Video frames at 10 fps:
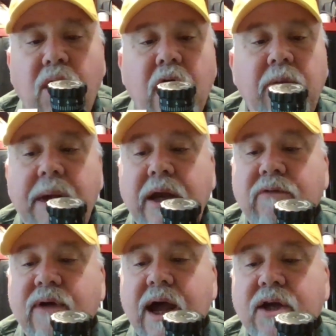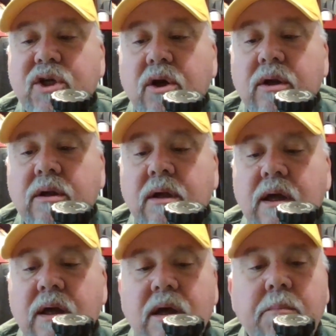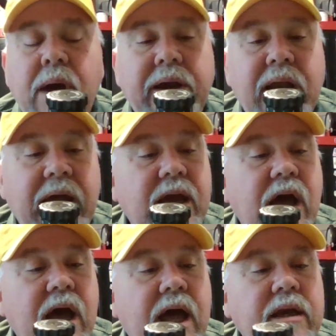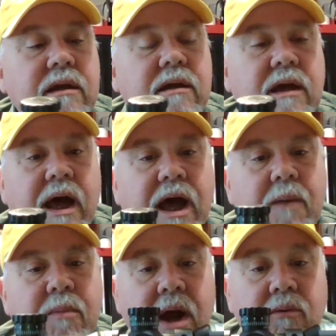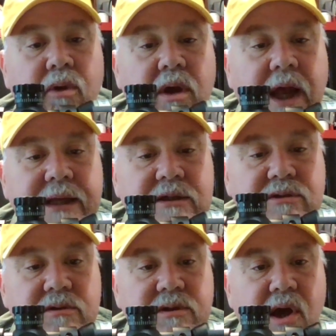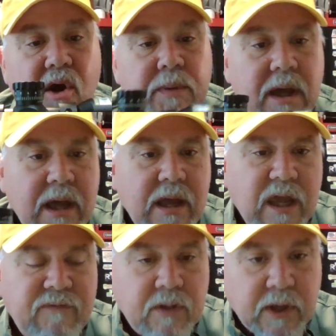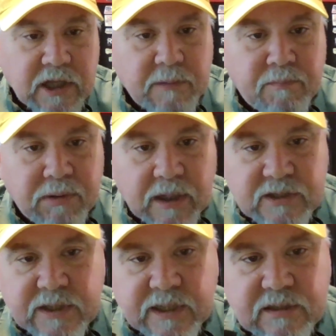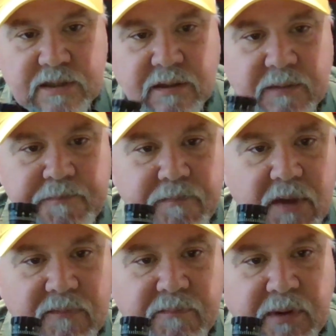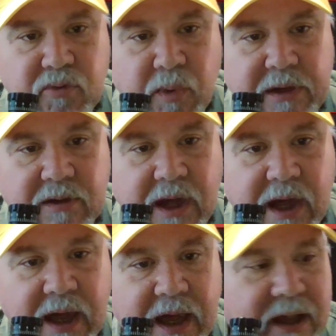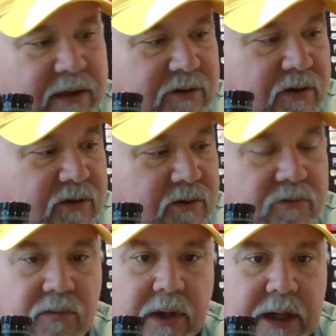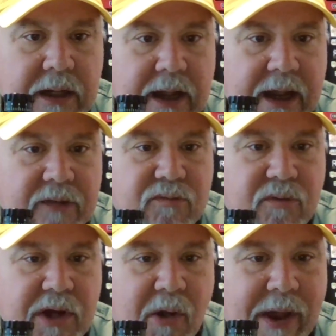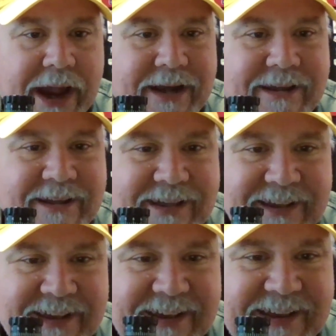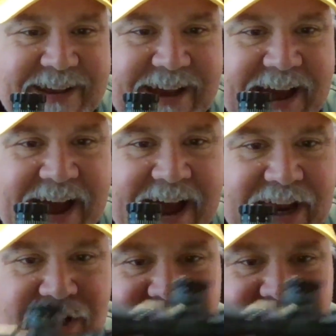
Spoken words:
longer manufactured by Nikon, but I really like this little scope. If you look at the ballistics between 223 and 308, and